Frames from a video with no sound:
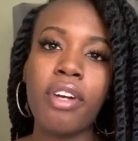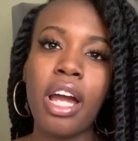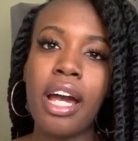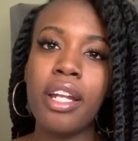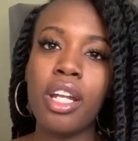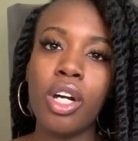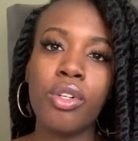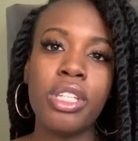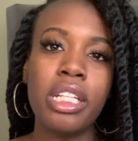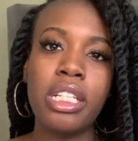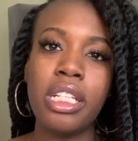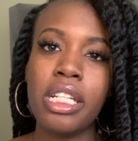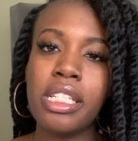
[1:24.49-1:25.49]
I know
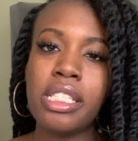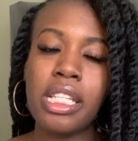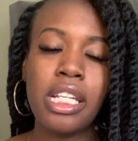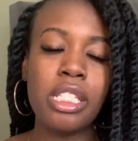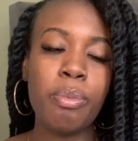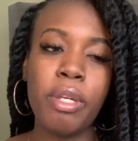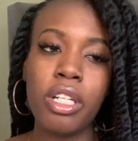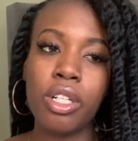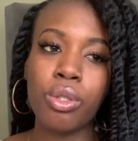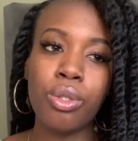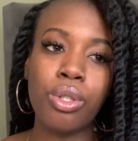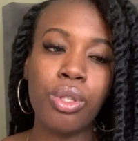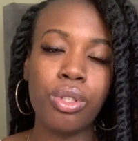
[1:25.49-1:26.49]
that Denise is being a
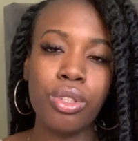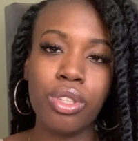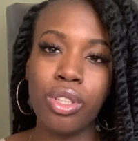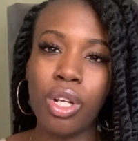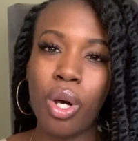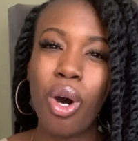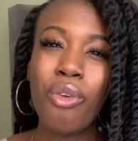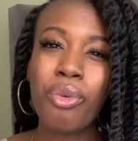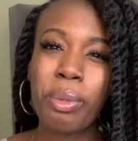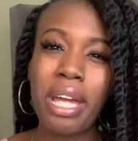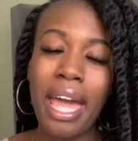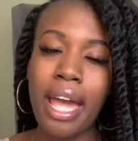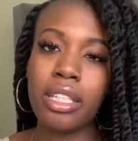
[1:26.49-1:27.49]
little, you know,
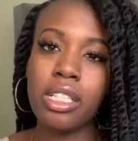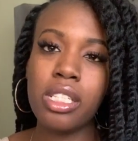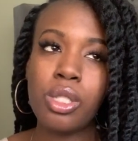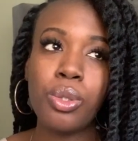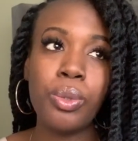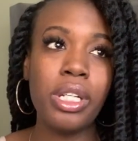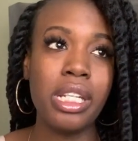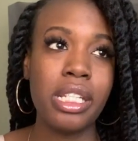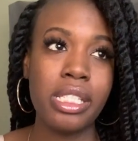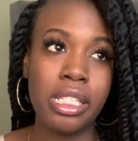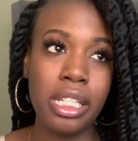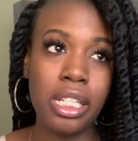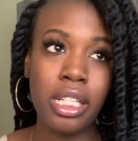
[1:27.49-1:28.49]
overreacting to an
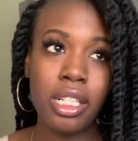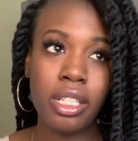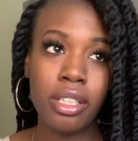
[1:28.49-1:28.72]
extent.